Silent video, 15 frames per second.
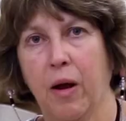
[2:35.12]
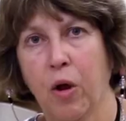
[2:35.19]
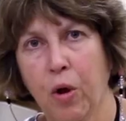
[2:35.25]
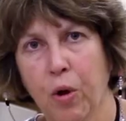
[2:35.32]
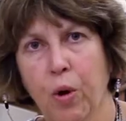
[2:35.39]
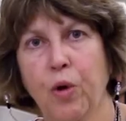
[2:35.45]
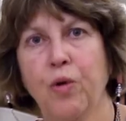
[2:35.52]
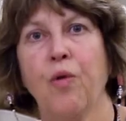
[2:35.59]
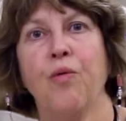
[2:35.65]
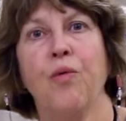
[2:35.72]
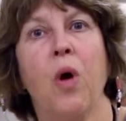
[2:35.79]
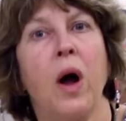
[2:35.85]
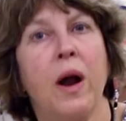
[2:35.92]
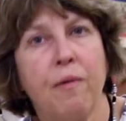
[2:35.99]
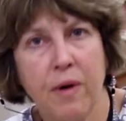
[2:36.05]
occurred
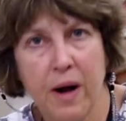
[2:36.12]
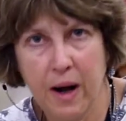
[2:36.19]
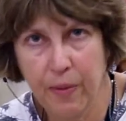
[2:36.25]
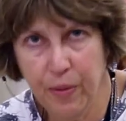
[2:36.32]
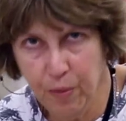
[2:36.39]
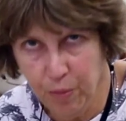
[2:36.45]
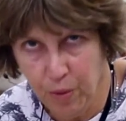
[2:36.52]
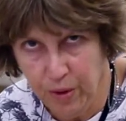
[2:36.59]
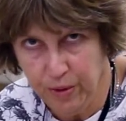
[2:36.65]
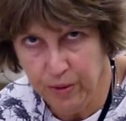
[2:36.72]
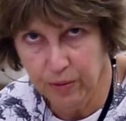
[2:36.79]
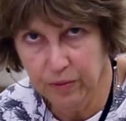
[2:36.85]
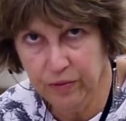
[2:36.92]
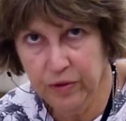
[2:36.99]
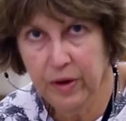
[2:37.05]
right round the
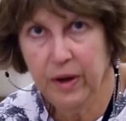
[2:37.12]
world,